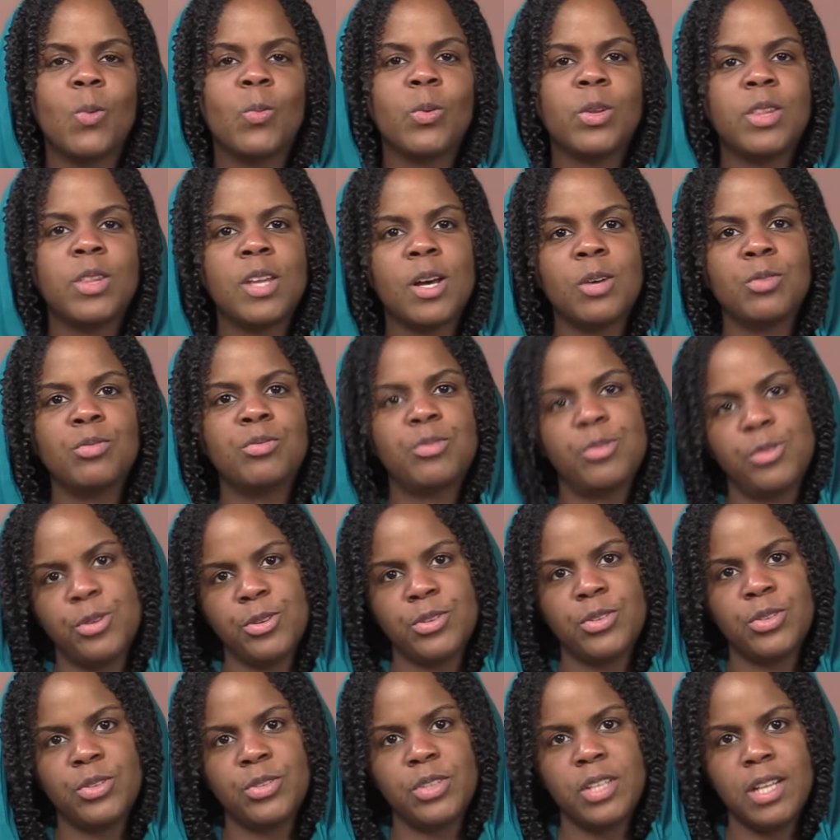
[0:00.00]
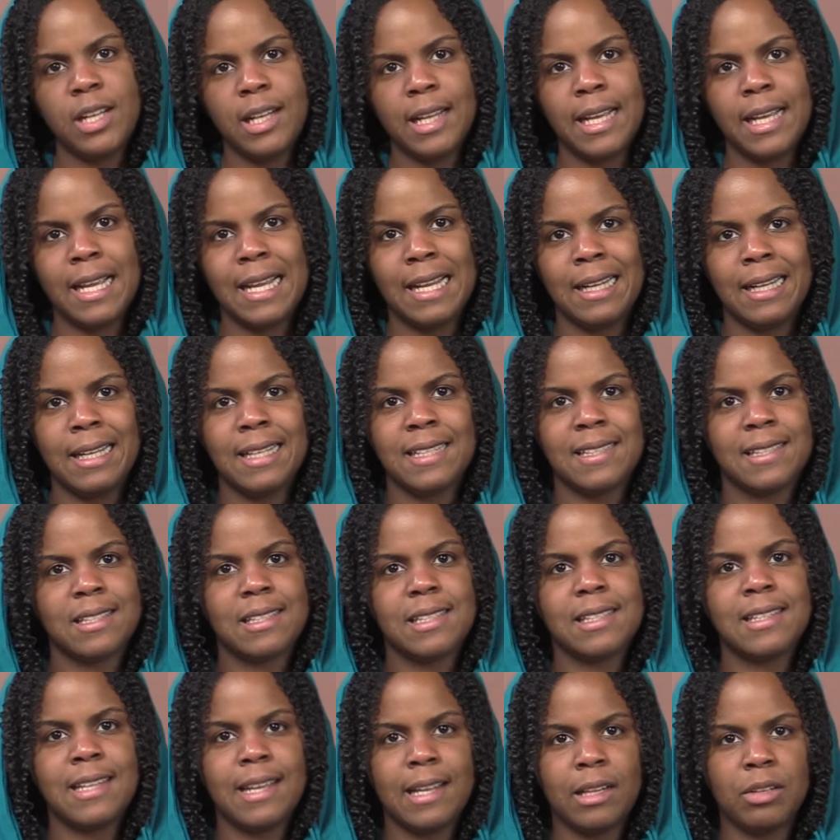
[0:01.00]
Without further delay,
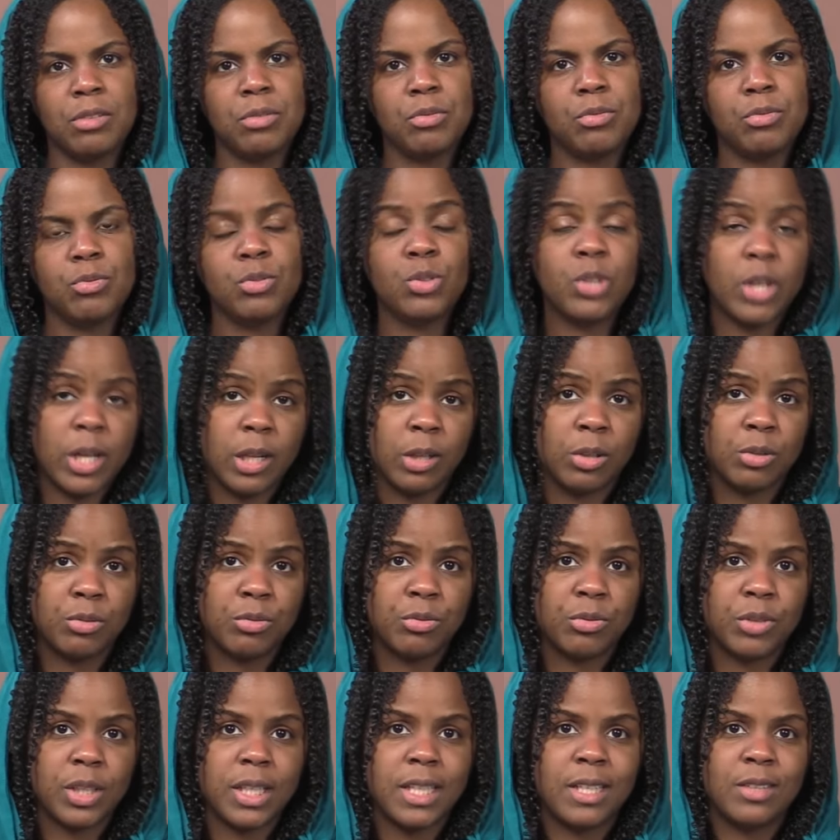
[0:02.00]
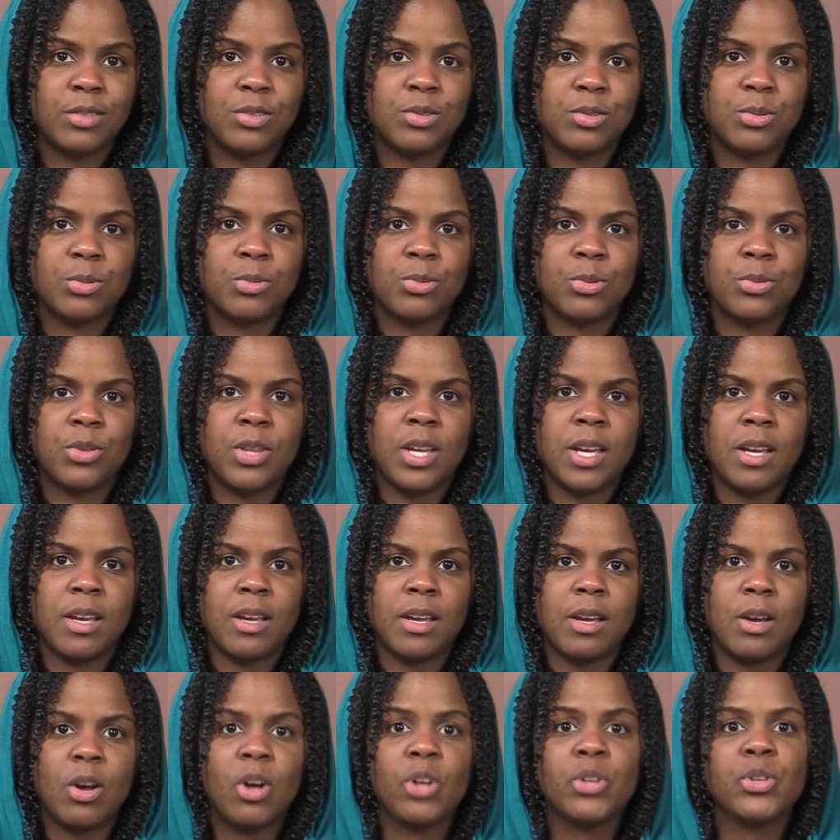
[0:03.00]
let's delve into
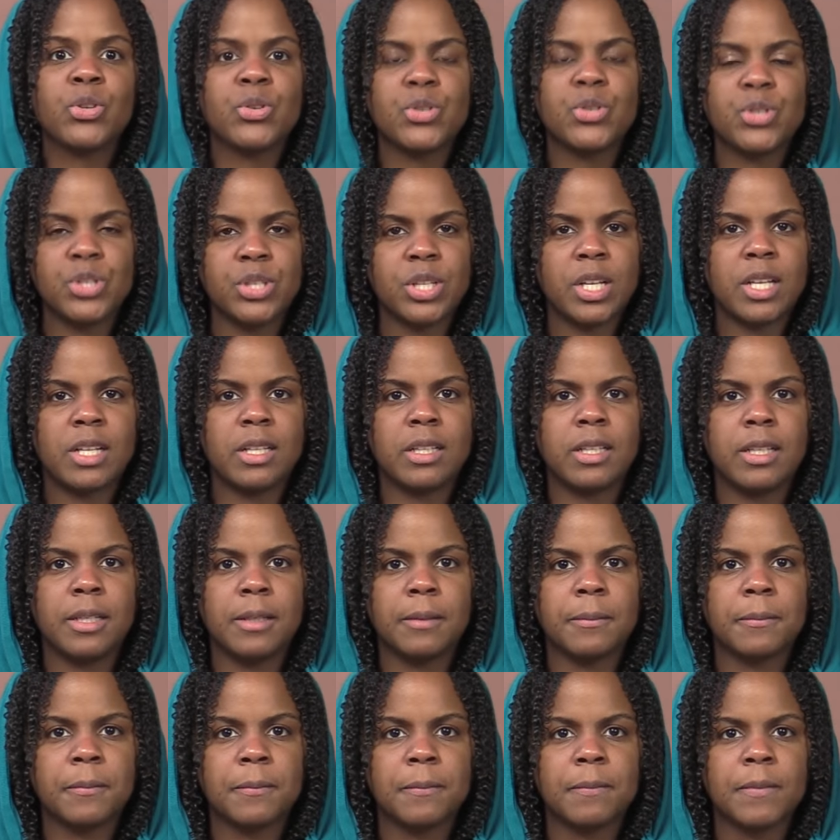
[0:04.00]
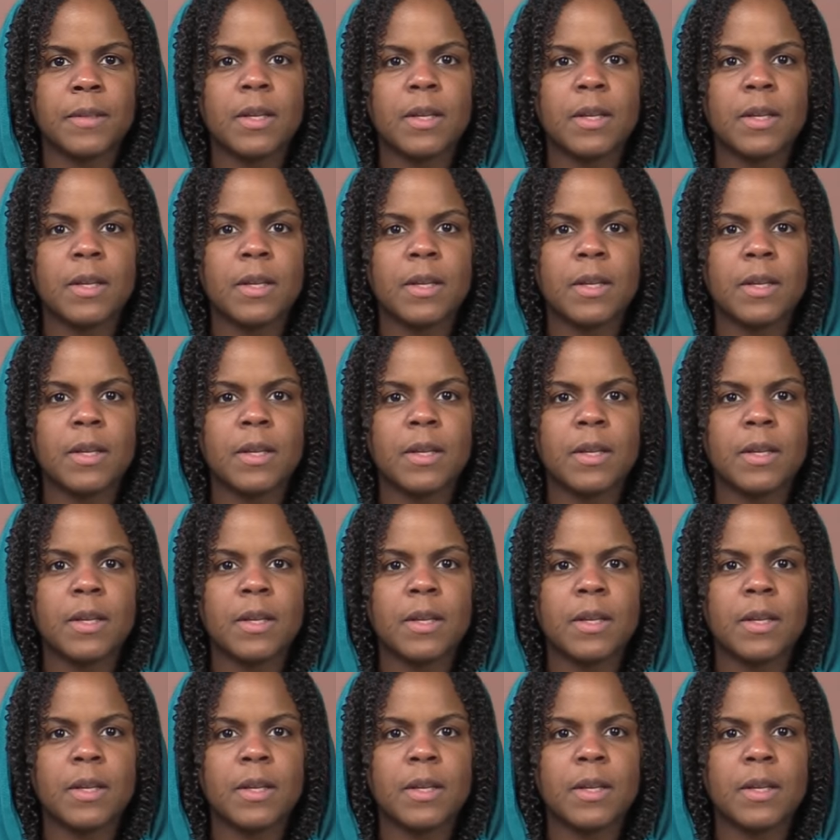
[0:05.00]
the understanding